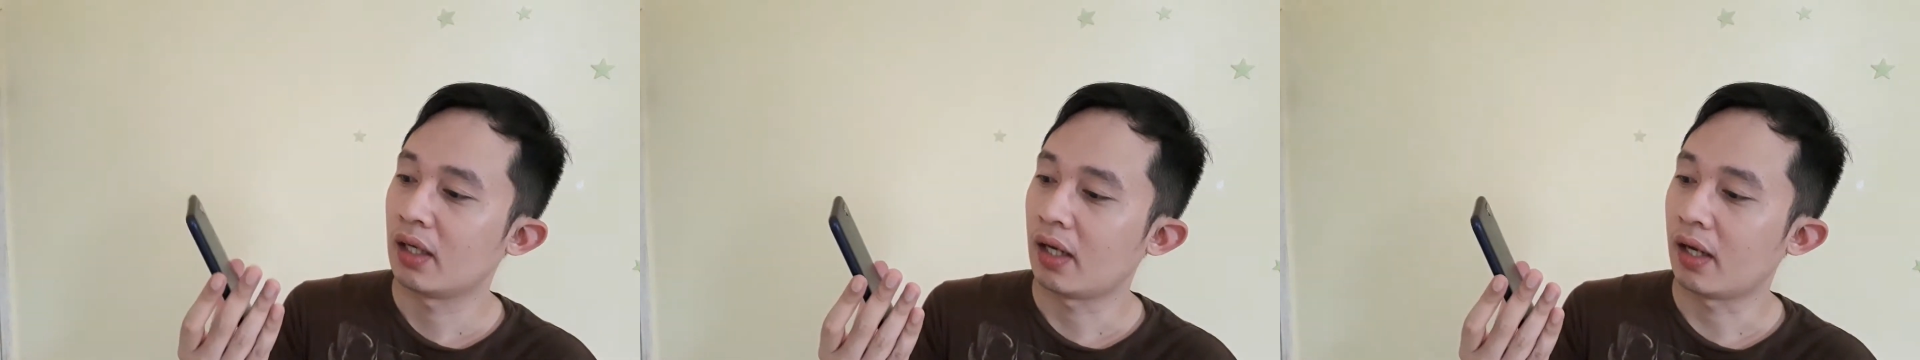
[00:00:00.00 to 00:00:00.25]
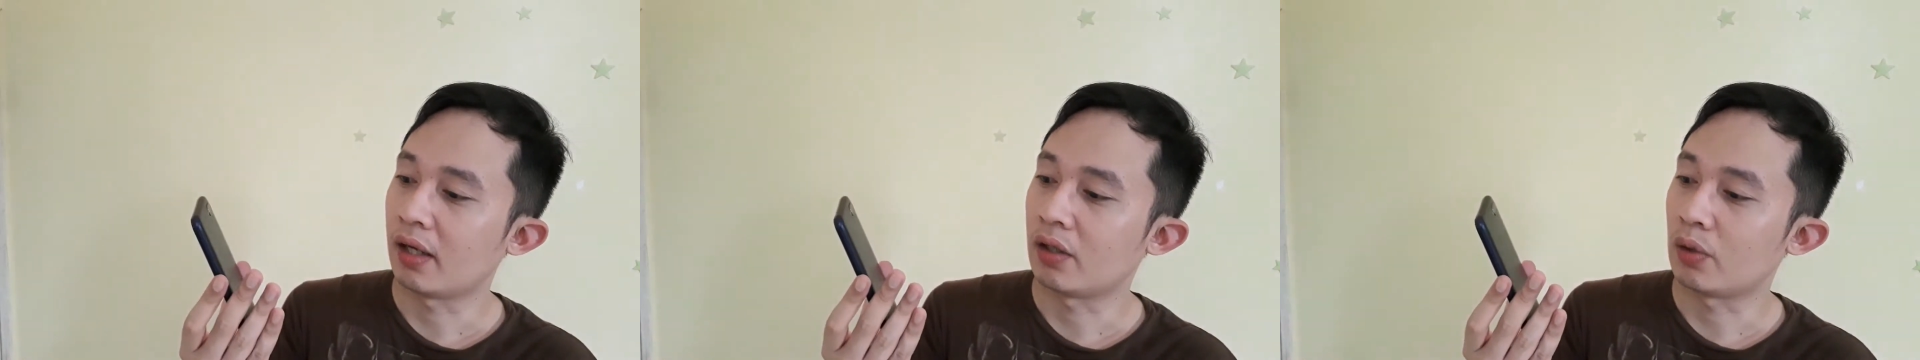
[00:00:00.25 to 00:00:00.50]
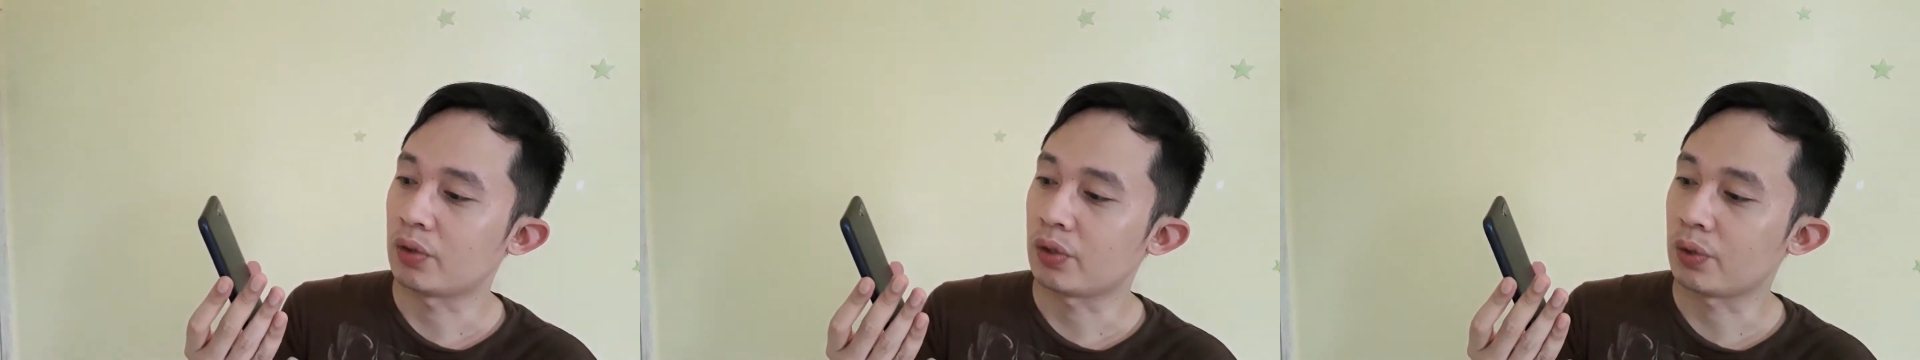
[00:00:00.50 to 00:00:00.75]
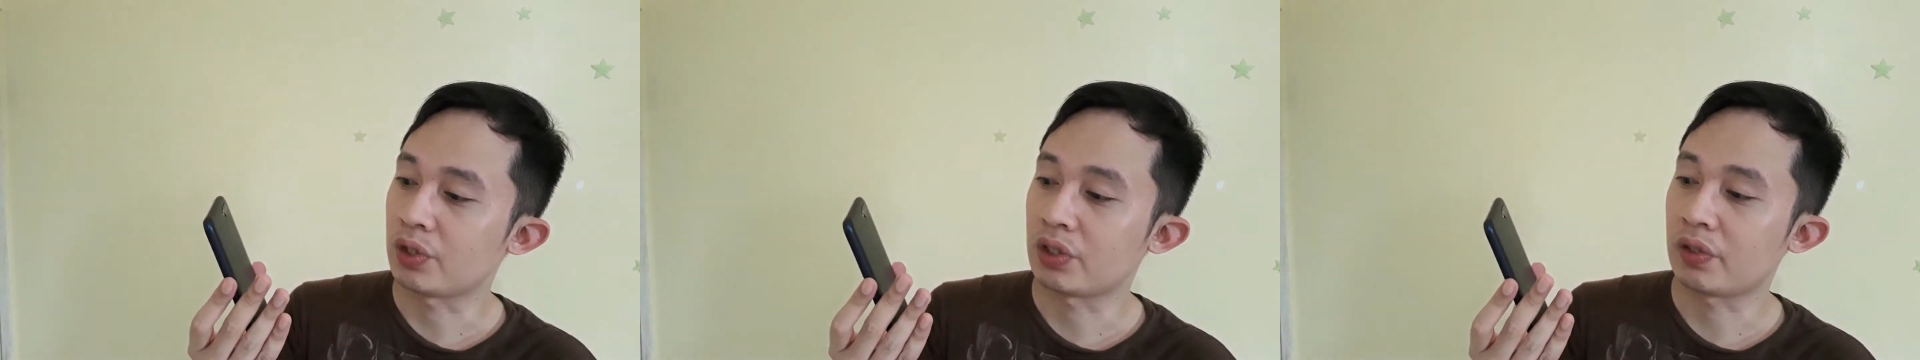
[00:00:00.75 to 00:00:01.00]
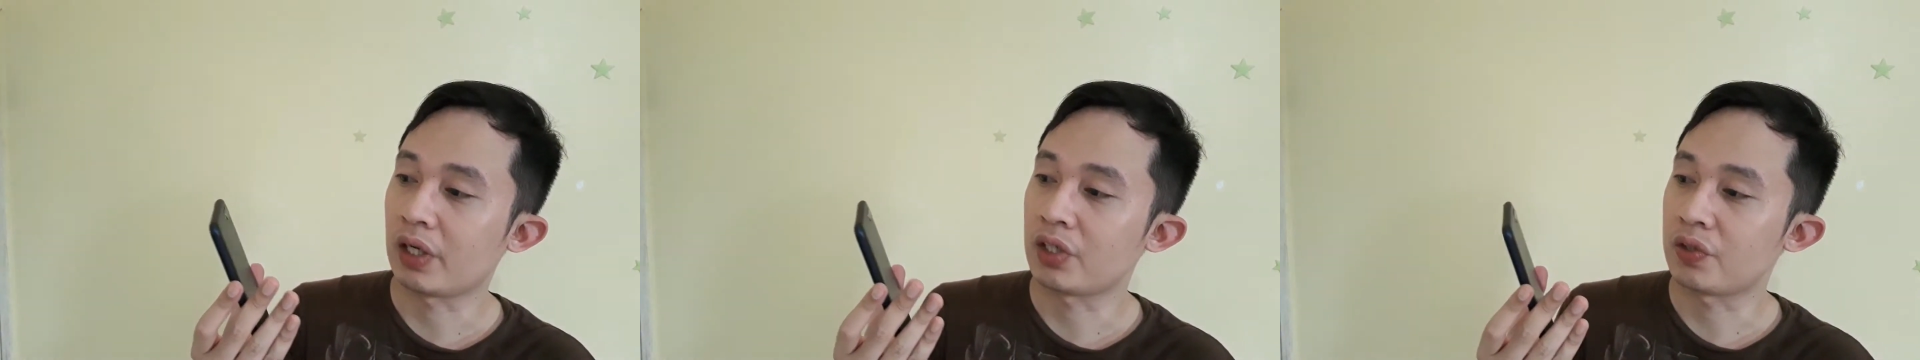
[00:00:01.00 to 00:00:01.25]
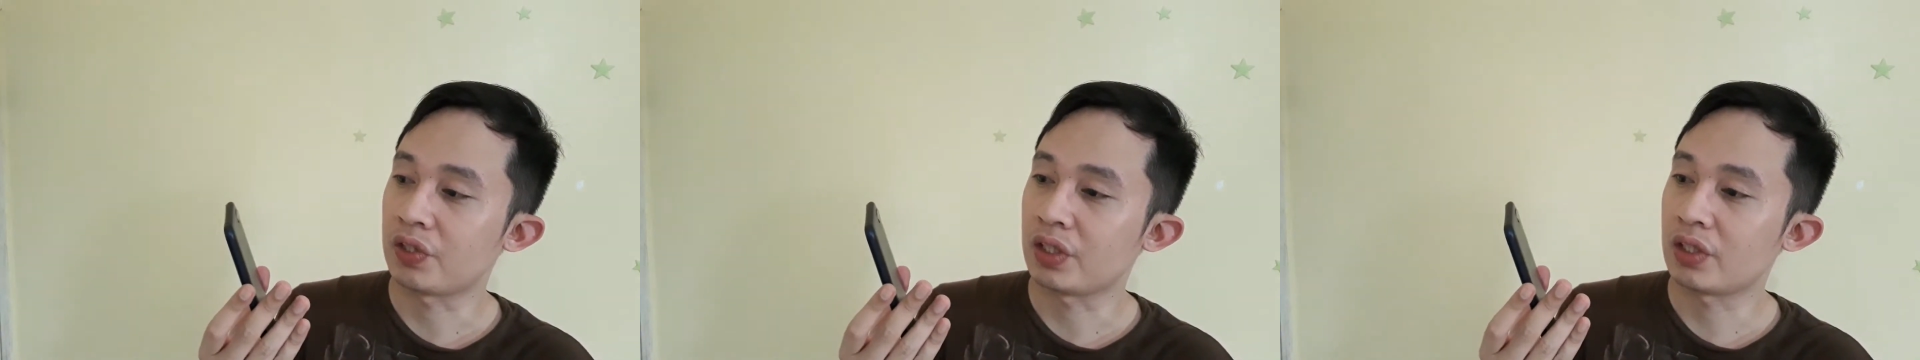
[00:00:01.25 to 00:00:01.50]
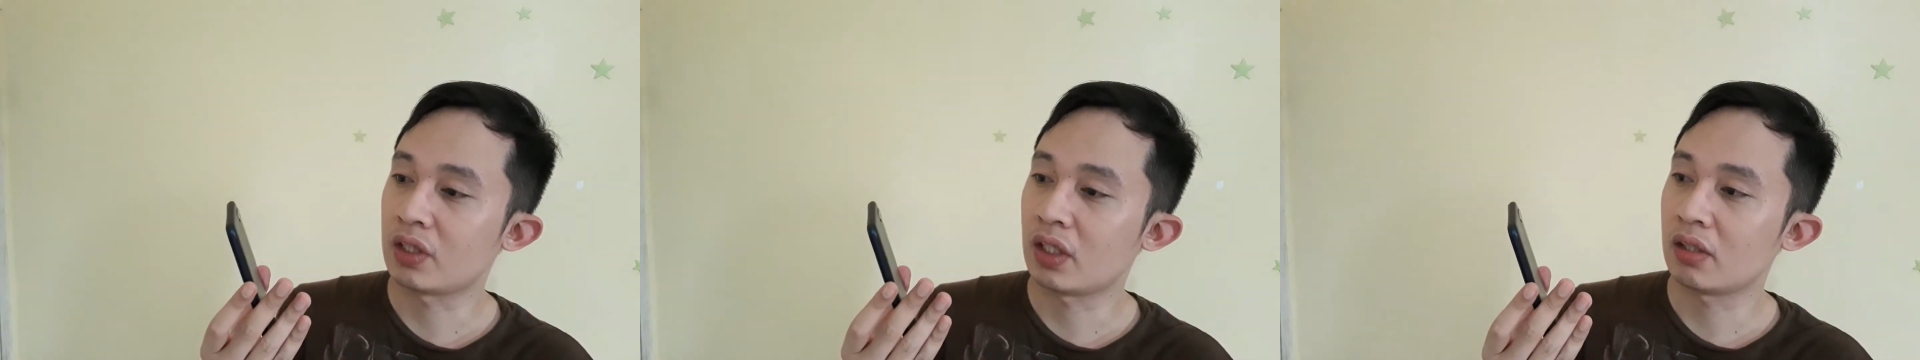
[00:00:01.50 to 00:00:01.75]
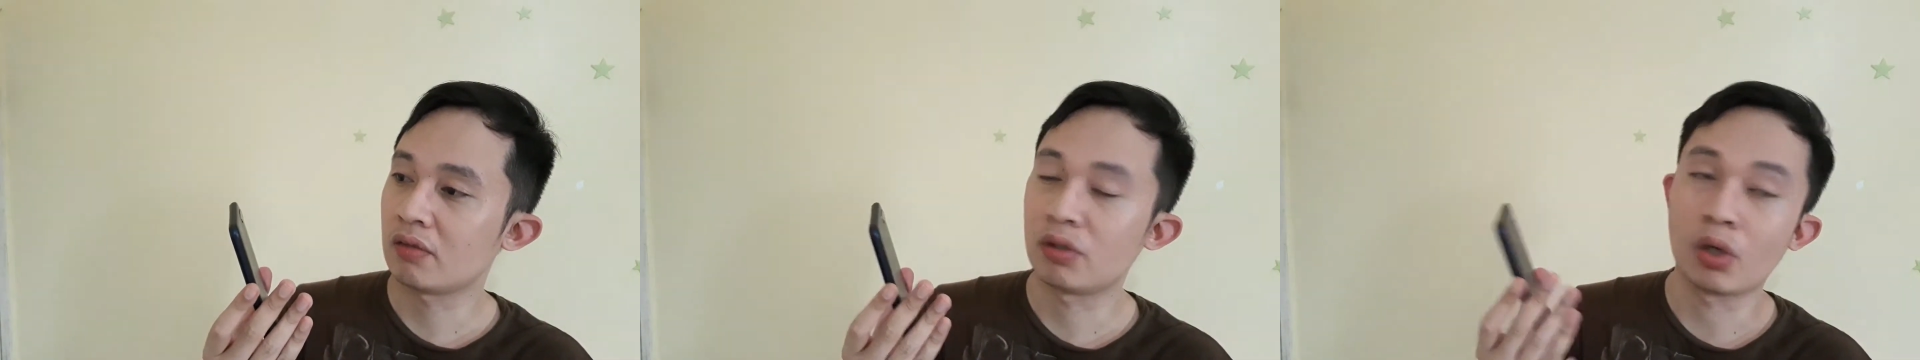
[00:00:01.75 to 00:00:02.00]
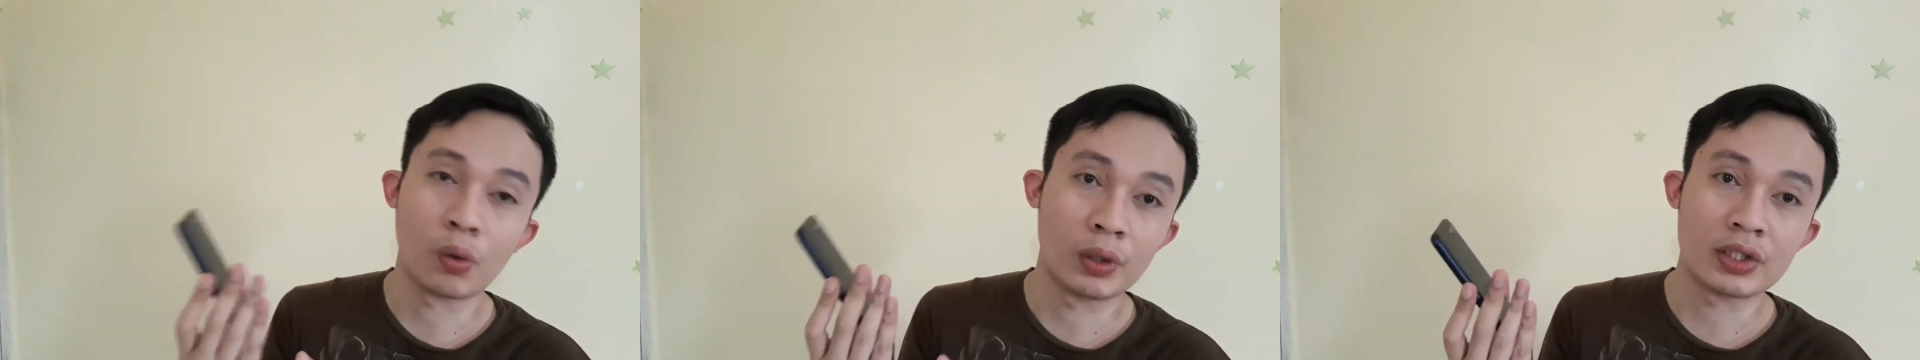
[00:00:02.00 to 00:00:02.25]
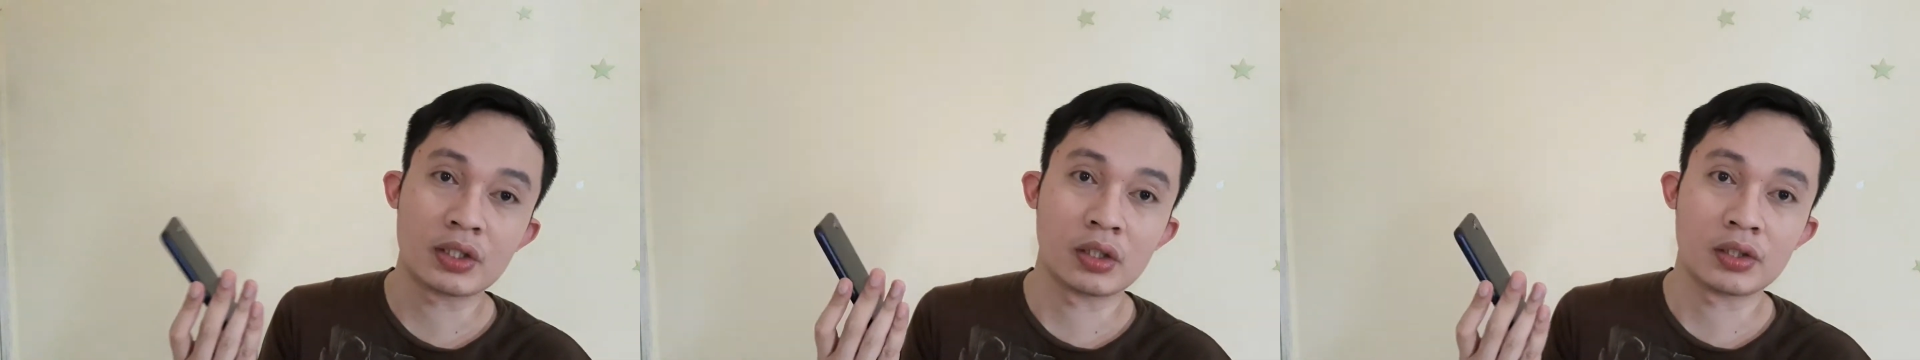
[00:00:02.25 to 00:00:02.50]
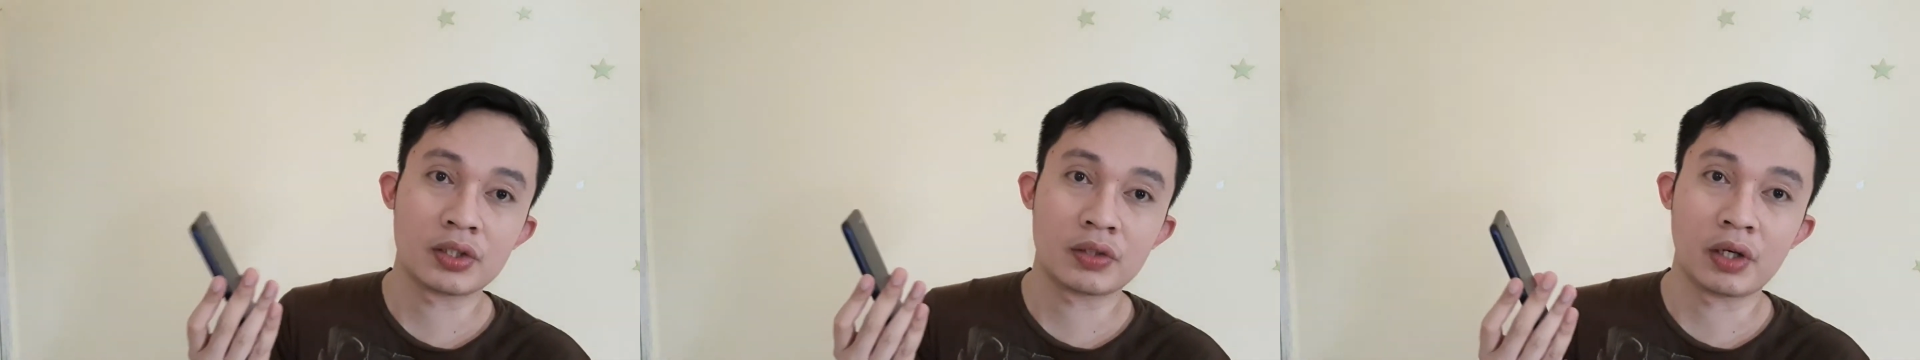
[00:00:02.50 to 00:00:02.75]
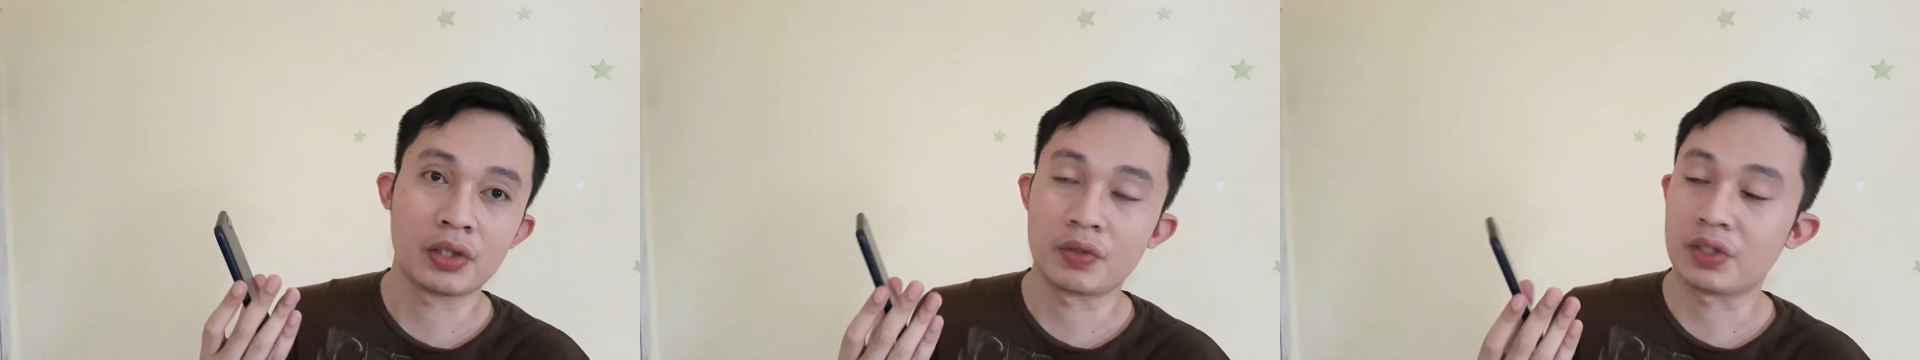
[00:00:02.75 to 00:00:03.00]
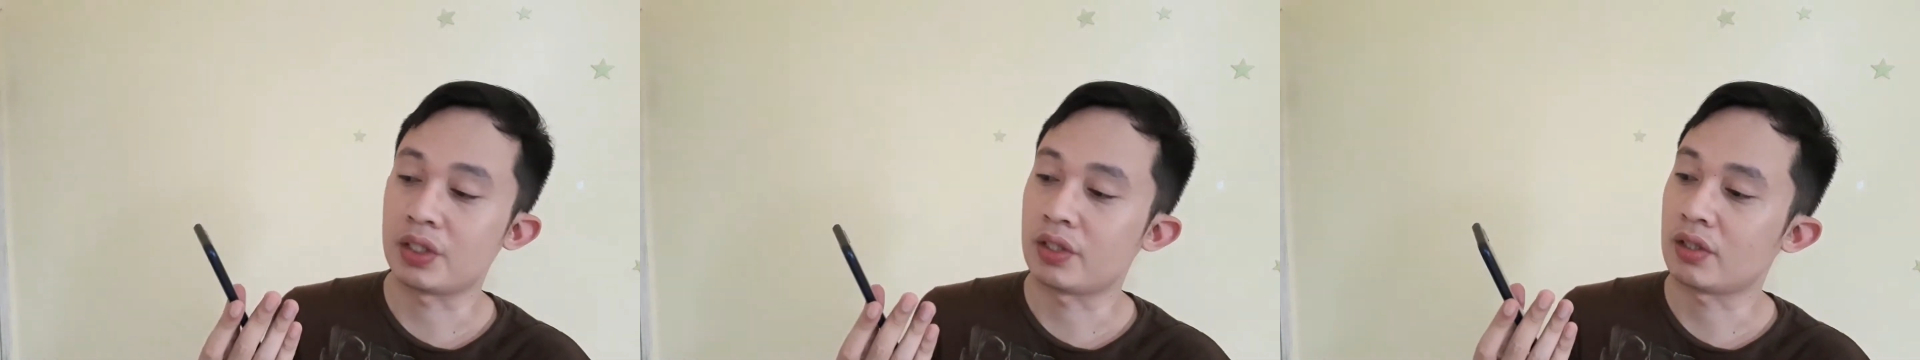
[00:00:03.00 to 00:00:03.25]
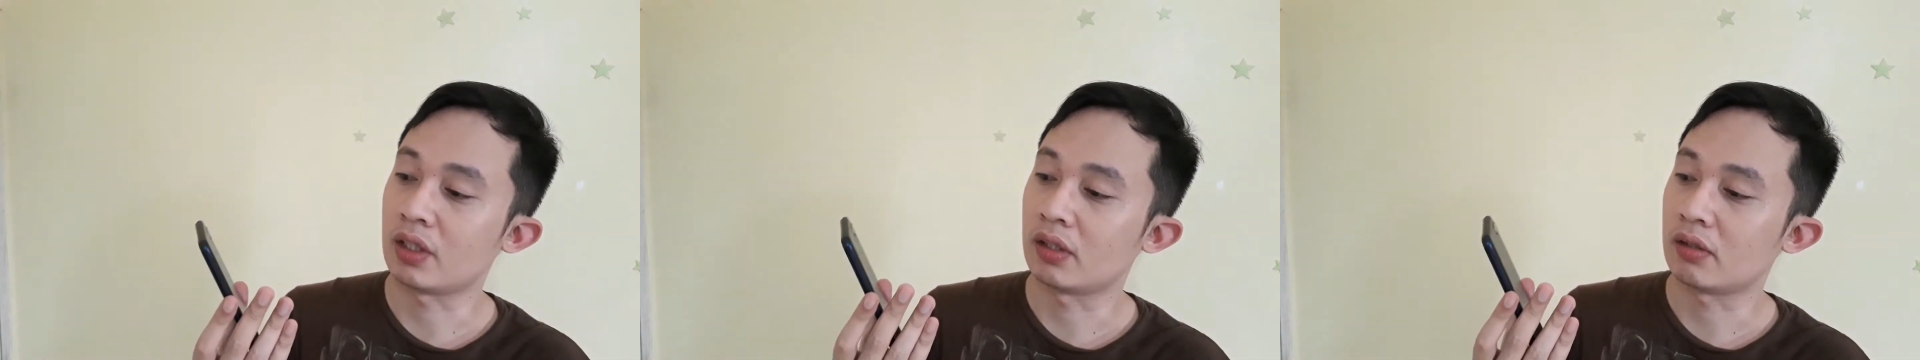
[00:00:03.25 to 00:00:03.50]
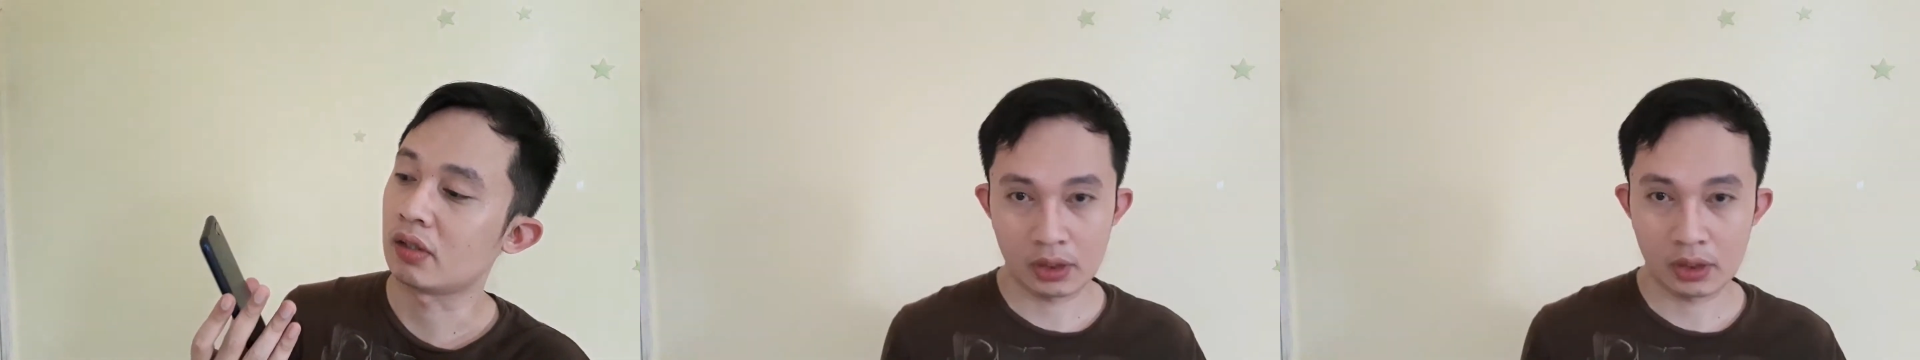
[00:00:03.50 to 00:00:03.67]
And also scratch resistant. No, it's not scratch resistant.